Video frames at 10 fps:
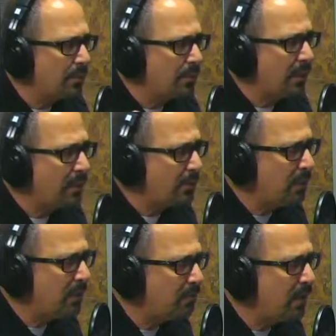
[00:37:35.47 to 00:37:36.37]
Find a
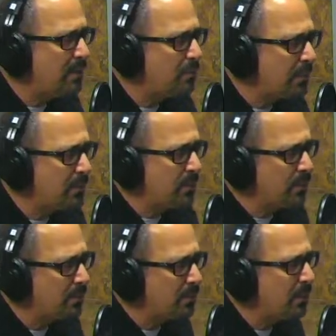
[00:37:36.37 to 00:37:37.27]
way. Find people
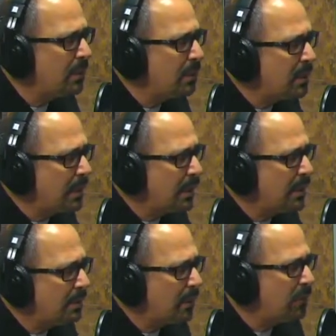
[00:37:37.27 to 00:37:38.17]
who care
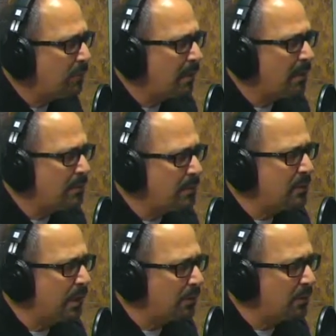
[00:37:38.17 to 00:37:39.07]
enough about you
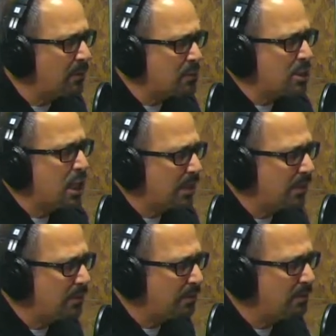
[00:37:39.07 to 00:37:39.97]
that will check
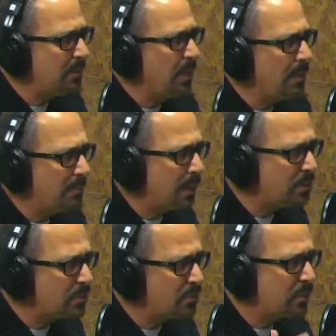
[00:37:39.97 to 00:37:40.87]
on you and make
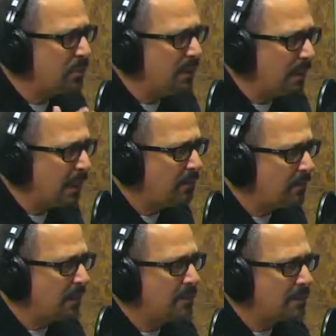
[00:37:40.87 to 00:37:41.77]
sure
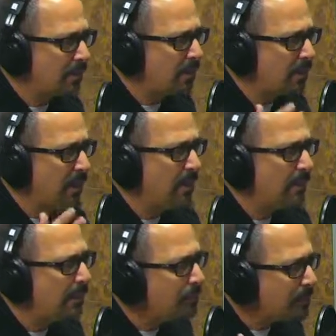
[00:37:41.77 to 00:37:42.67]
everything is going on.
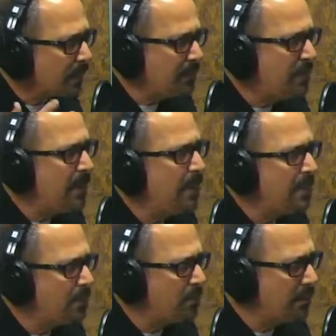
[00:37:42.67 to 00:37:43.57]
Be in
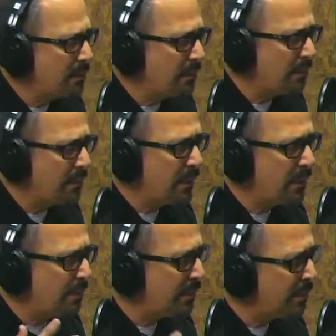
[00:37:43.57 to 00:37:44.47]
the Word every day
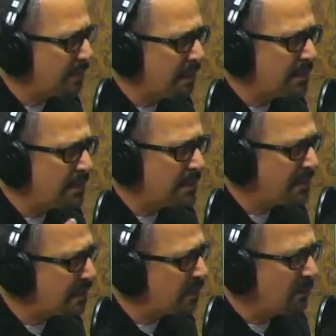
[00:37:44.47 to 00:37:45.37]
because that's
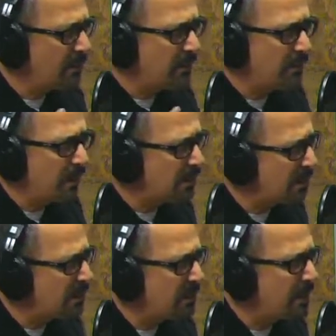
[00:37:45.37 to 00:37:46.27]
in the Word of God
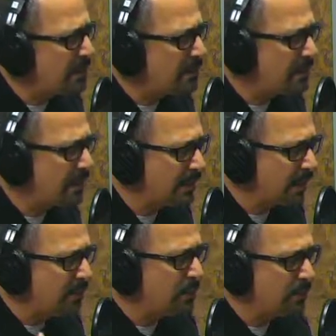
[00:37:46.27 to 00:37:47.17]
because that's really
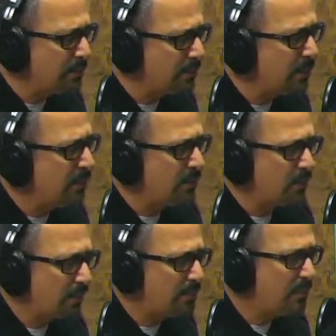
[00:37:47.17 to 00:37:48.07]
keeps you
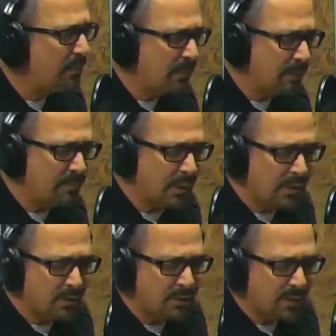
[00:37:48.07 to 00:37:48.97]
from
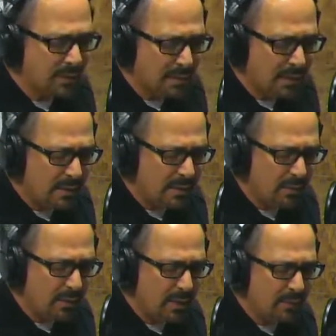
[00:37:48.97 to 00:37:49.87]
temptation.
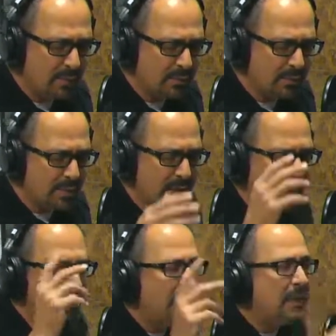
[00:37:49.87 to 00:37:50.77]
So I wanted to say that.
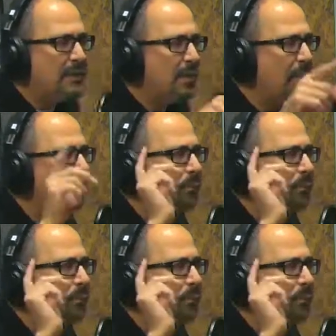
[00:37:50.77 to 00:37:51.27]
So